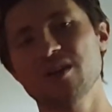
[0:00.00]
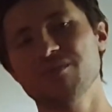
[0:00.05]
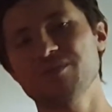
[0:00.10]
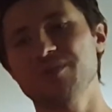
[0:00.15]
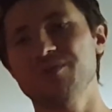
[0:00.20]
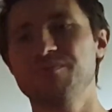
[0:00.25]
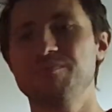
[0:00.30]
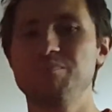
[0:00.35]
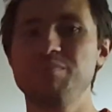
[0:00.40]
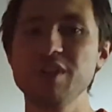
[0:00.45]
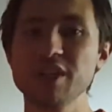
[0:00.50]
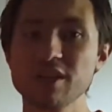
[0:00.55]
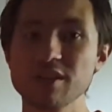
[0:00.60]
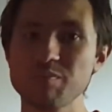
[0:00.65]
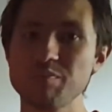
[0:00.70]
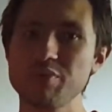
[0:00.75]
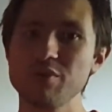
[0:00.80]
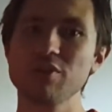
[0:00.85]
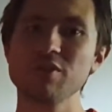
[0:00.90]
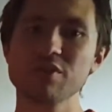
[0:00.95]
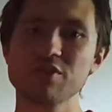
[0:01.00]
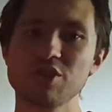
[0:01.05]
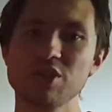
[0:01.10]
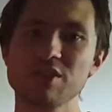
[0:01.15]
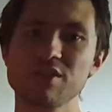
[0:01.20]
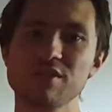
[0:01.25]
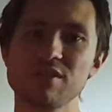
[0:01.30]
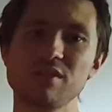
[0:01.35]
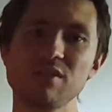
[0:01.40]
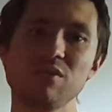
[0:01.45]
With bigger
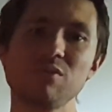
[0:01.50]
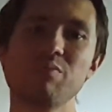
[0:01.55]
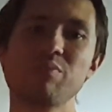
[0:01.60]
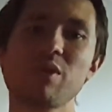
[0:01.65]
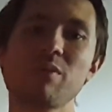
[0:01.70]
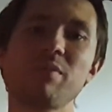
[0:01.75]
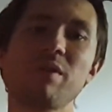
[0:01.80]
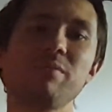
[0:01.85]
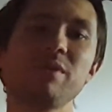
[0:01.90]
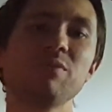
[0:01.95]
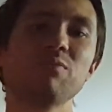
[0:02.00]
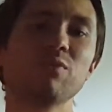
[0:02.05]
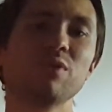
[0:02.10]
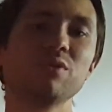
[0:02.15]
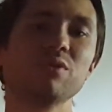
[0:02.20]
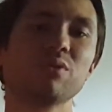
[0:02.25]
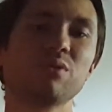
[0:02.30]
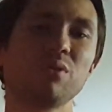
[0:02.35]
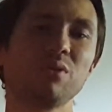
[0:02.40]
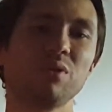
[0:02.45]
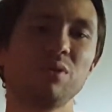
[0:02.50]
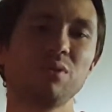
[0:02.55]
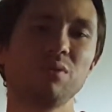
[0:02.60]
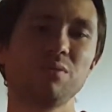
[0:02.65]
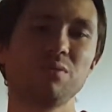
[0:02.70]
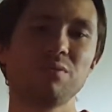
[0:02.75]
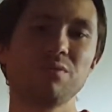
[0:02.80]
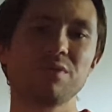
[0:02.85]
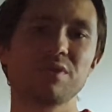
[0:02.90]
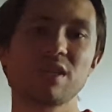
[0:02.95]
projects, you probably want to
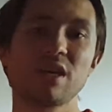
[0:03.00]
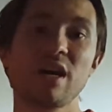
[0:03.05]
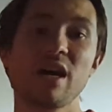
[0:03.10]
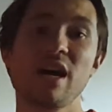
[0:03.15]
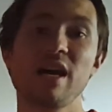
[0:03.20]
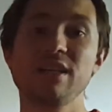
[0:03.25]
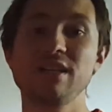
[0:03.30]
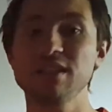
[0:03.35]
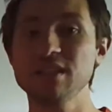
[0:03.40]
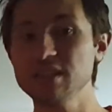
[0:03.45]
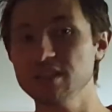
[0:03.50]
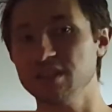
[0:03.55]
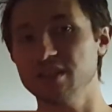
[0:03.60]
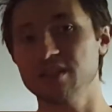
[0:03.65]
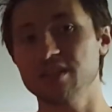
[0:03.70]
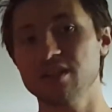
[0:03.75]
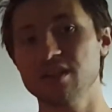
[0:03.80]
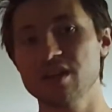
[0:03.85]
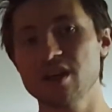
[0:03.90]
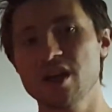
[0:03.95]
use Anita,